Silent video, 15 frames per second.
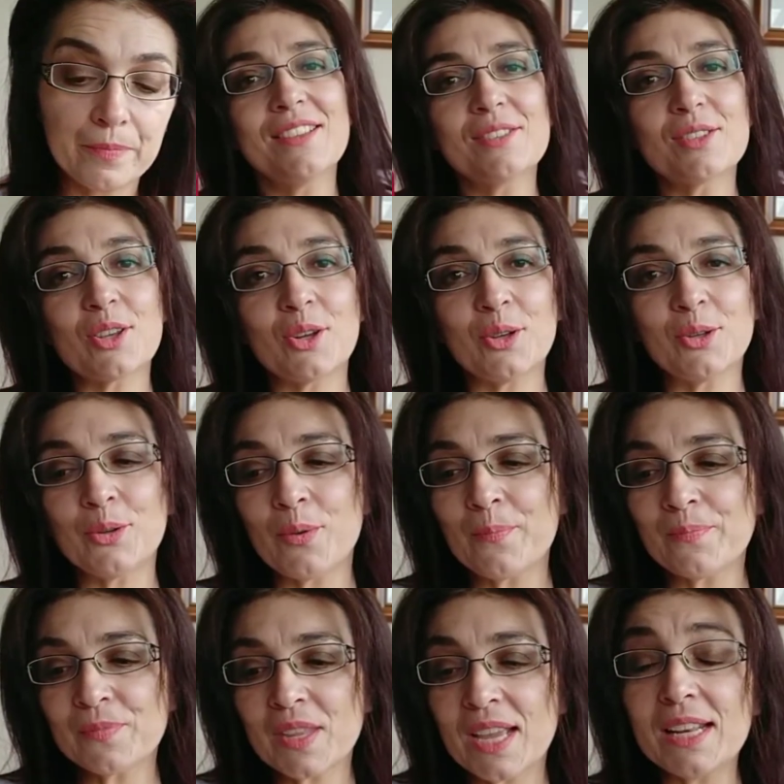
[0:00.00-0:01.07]
So
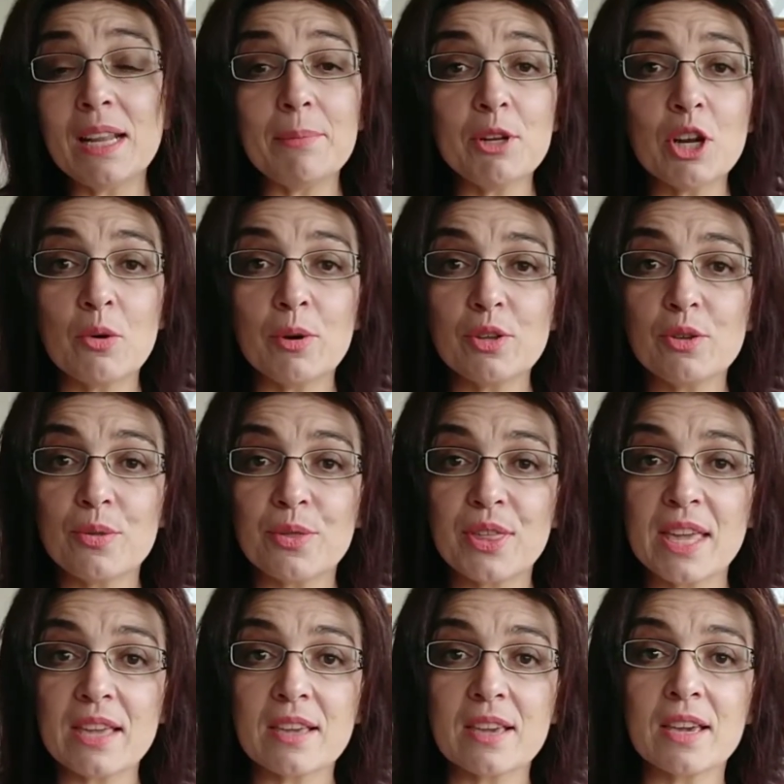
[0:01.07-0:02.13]
let me know what you
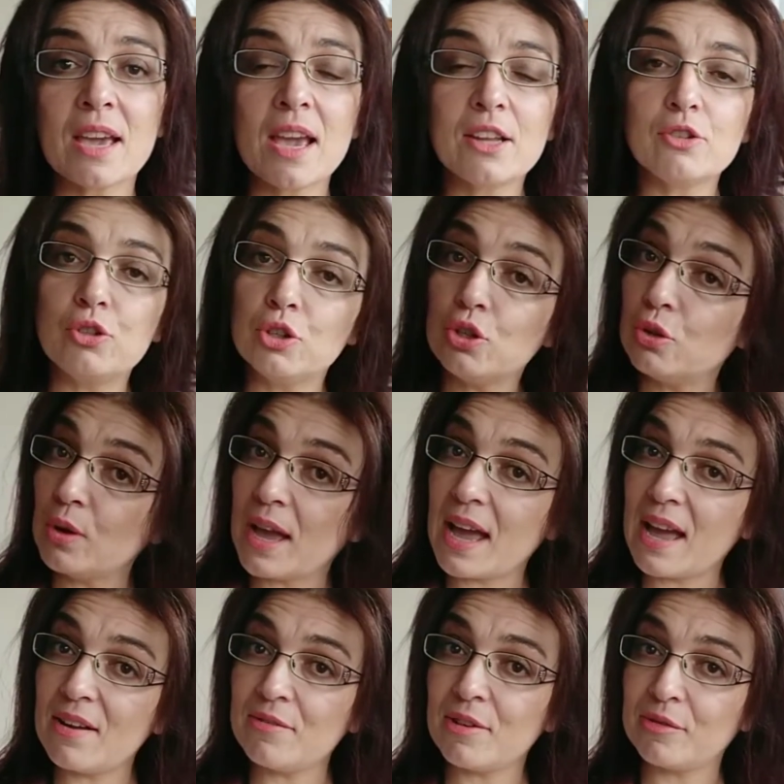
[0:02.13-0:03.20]
think. Do you
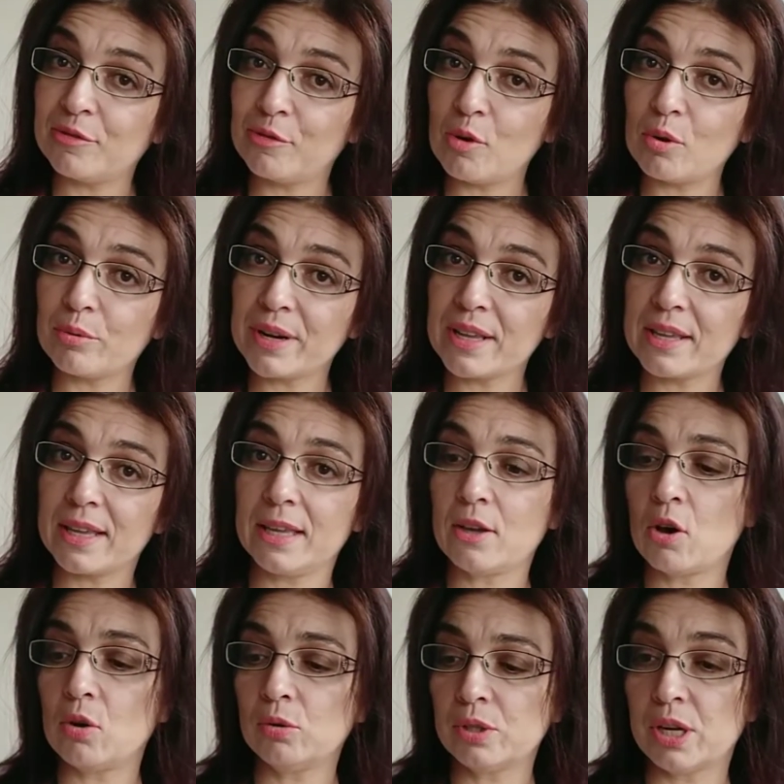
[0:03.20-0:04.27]
have a 4-ring key
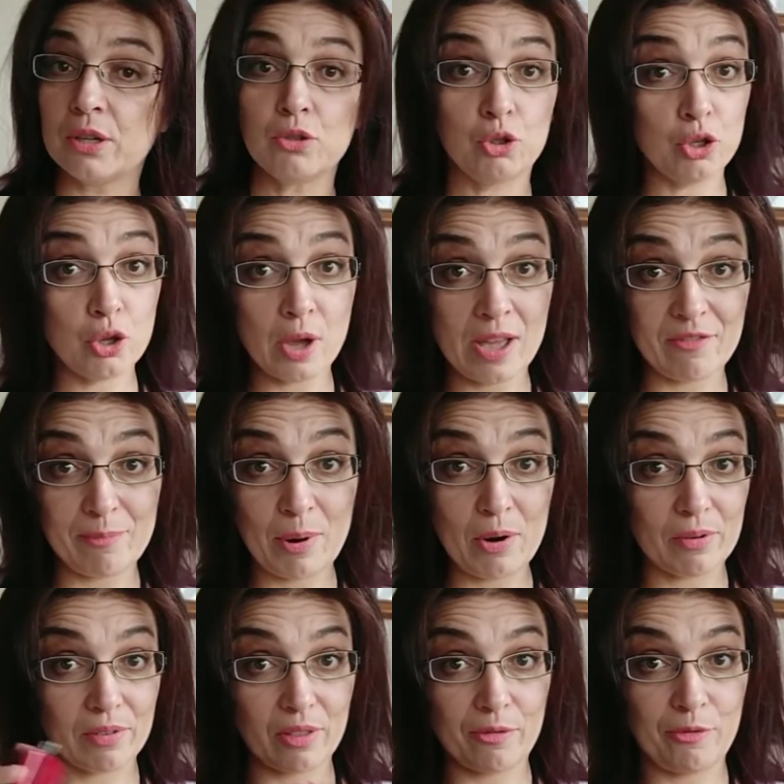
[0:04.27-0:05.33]
holder? Do you have
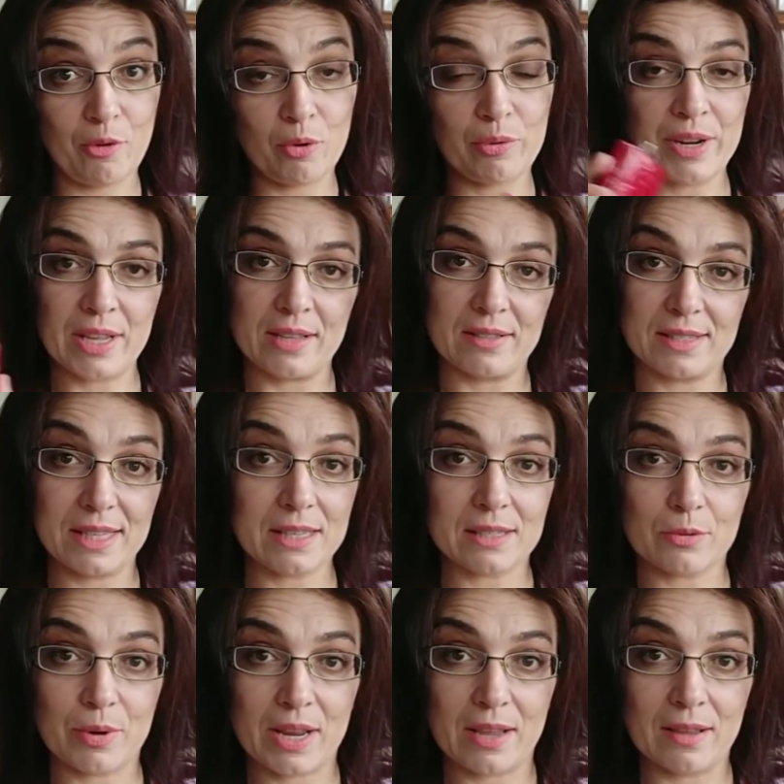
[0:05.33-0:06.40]
both the 4-ring and
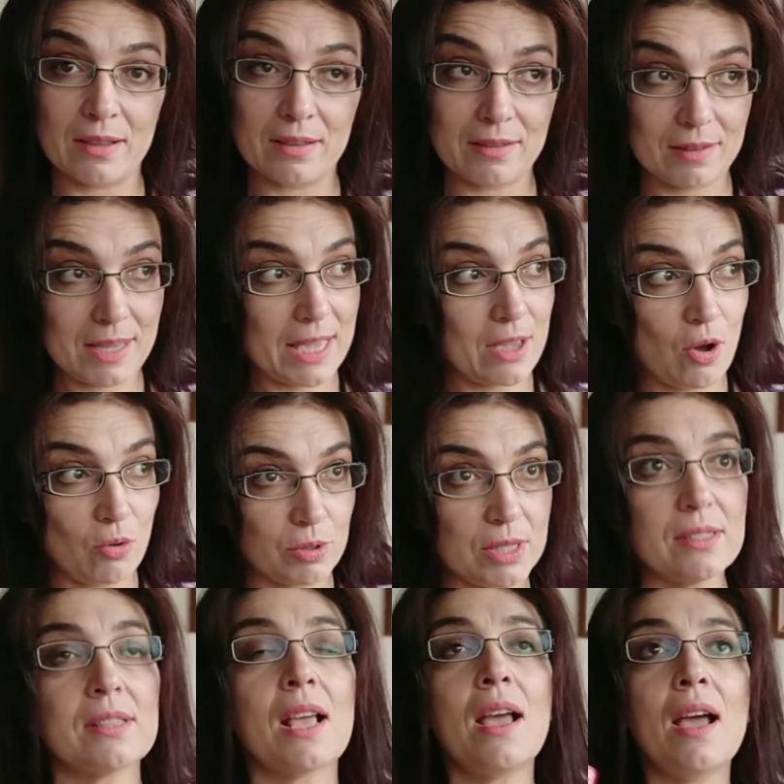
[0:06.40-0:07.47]
6-ring key
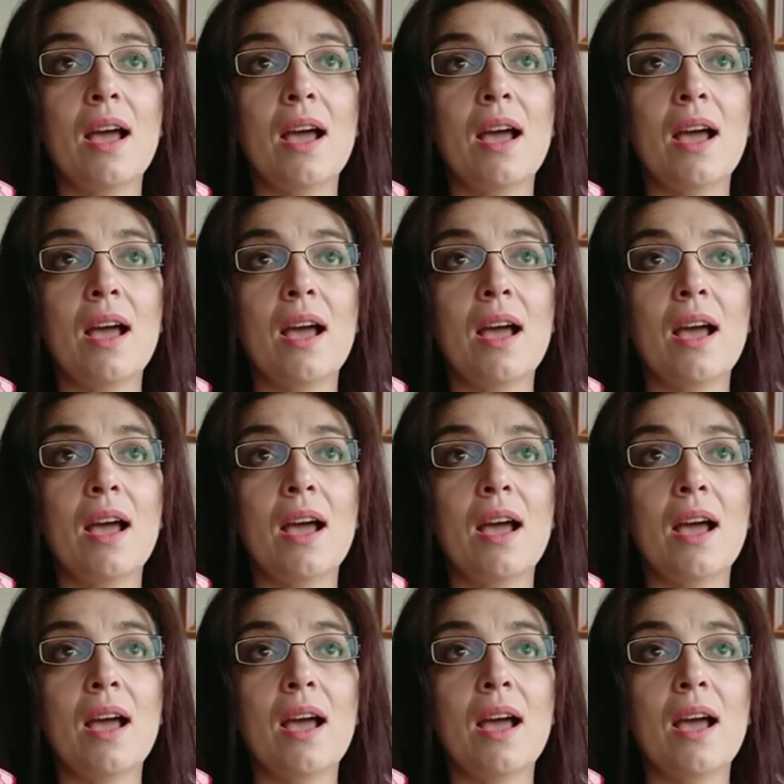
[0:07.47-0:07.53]
holders?